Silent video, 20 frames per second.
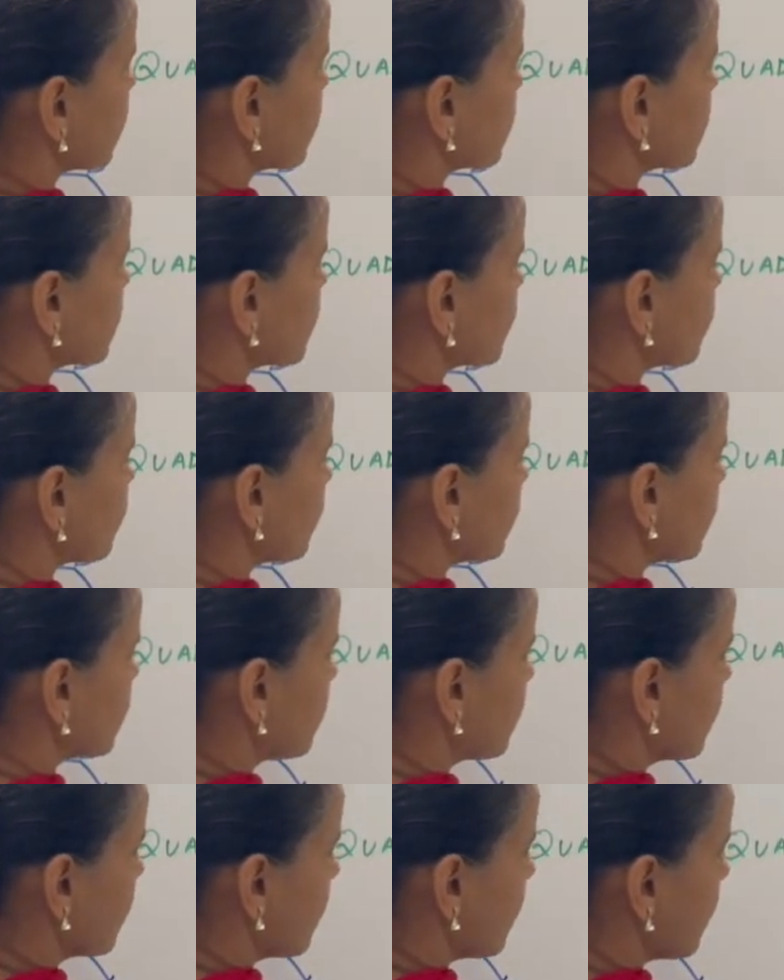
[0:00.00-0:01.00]
are equal
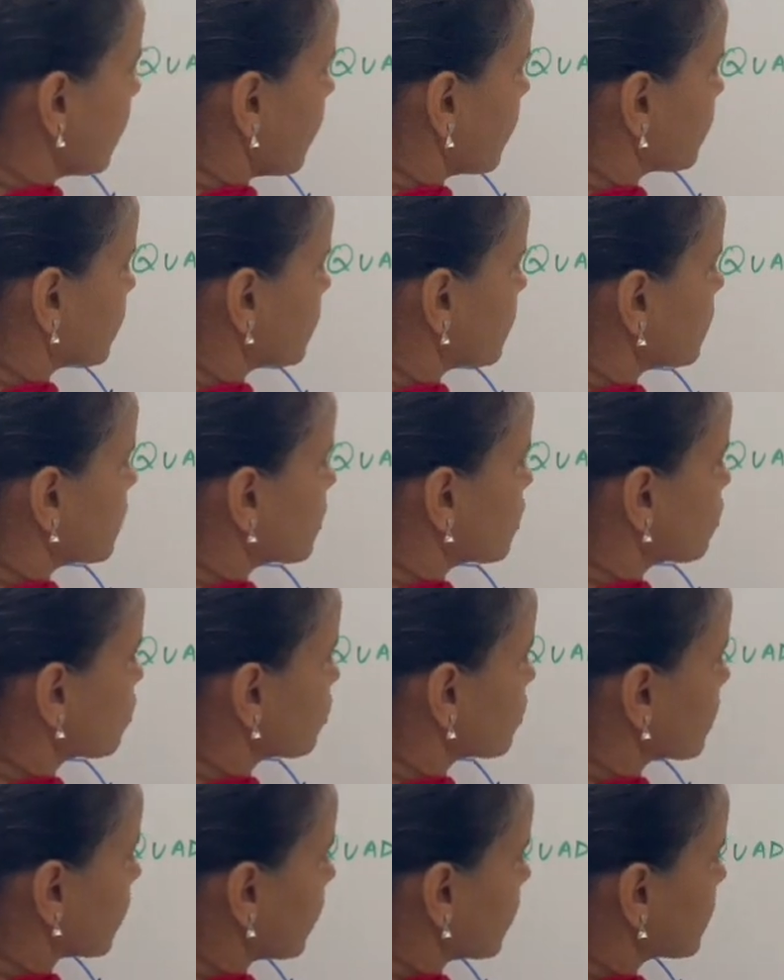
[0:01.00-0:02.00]
and these
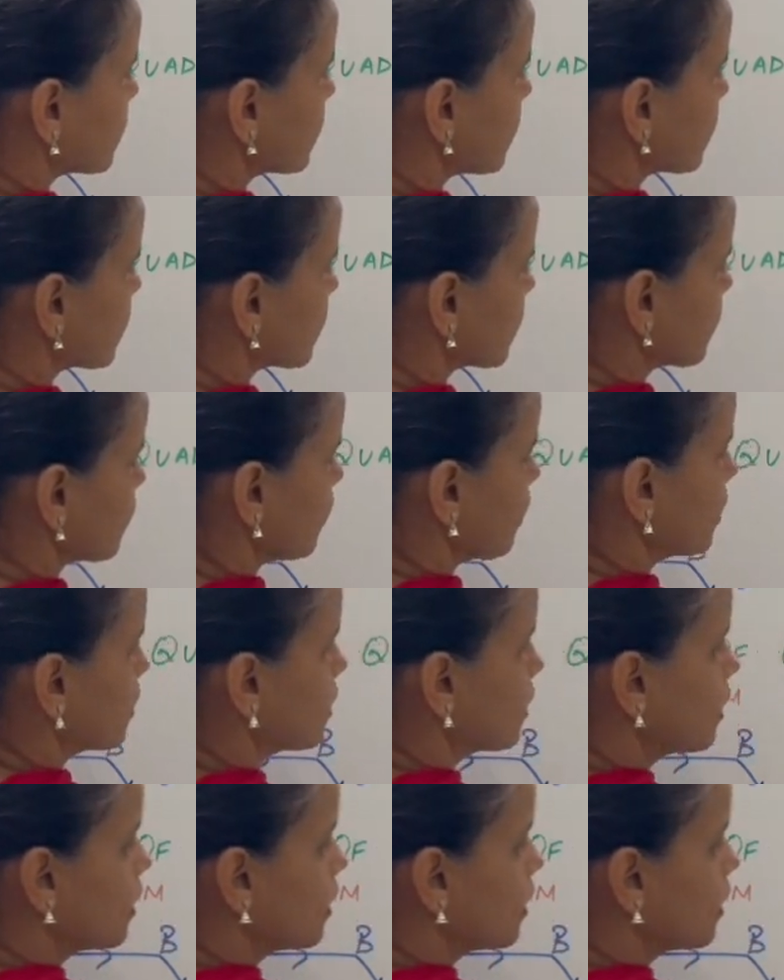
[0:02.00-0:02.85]
two sides are equal.